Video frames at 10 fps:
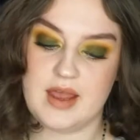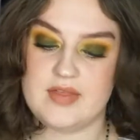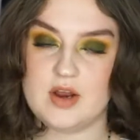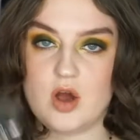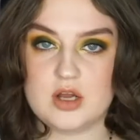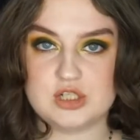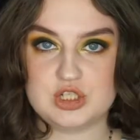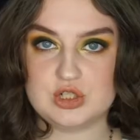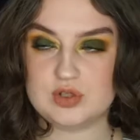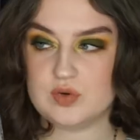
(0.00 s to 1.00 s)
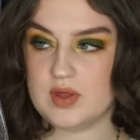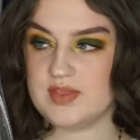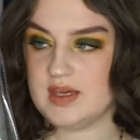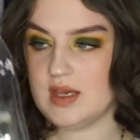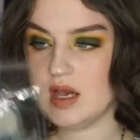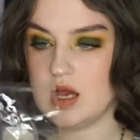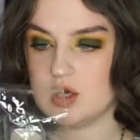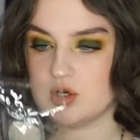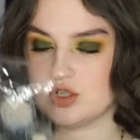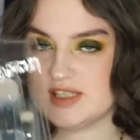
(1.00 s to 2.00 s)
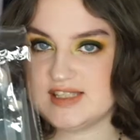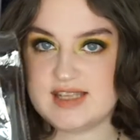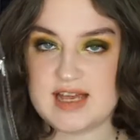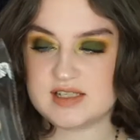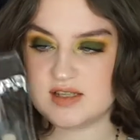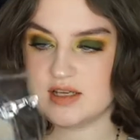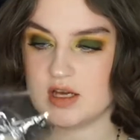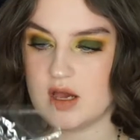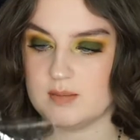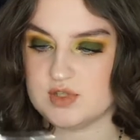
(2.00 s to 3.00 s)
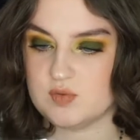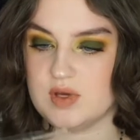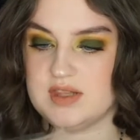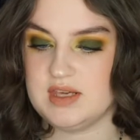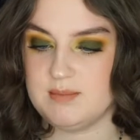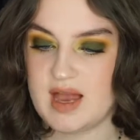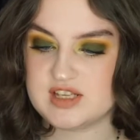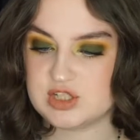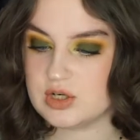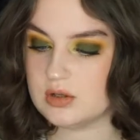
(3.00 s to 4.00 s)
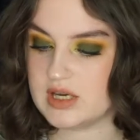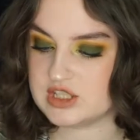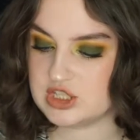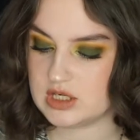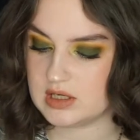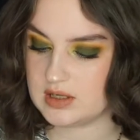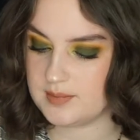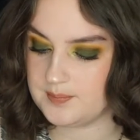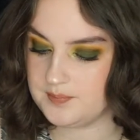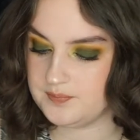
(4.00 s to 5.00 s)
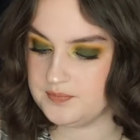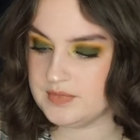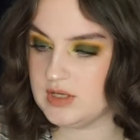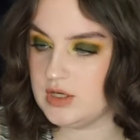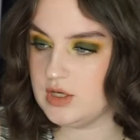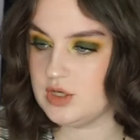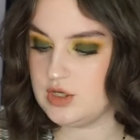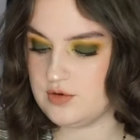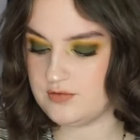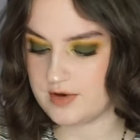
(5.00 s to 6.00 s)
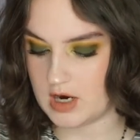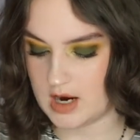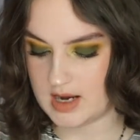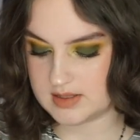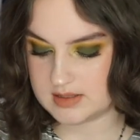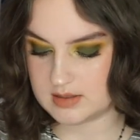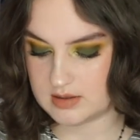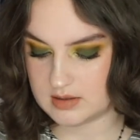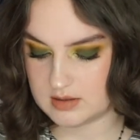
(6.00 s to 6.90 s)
then on to the set that comes with the Master Collection. You've got